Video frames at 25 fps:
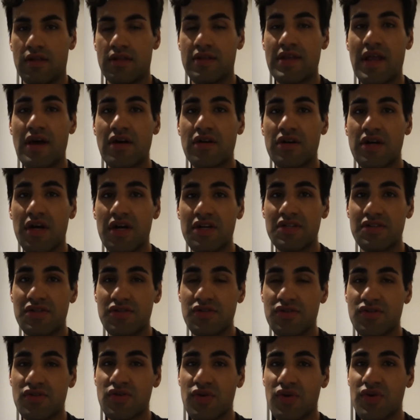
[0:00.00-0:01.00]
Now guys, you
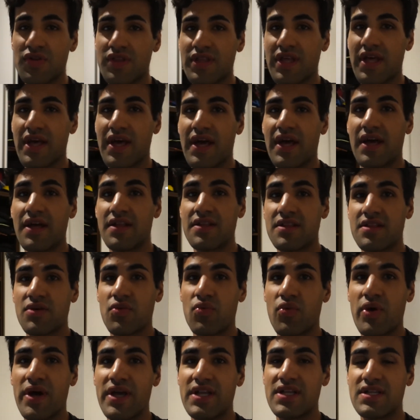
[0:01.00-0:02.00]
saw there, the
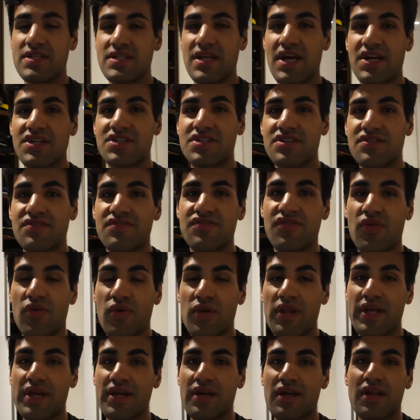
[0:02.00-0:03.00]
weight is actually
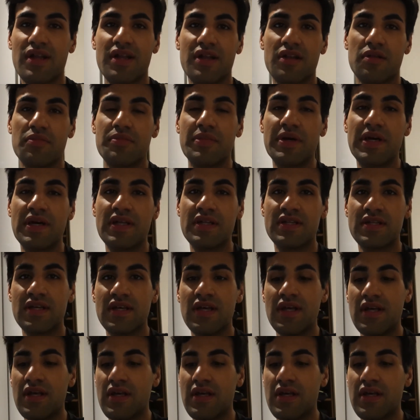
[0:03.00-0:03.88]
falling a little bit.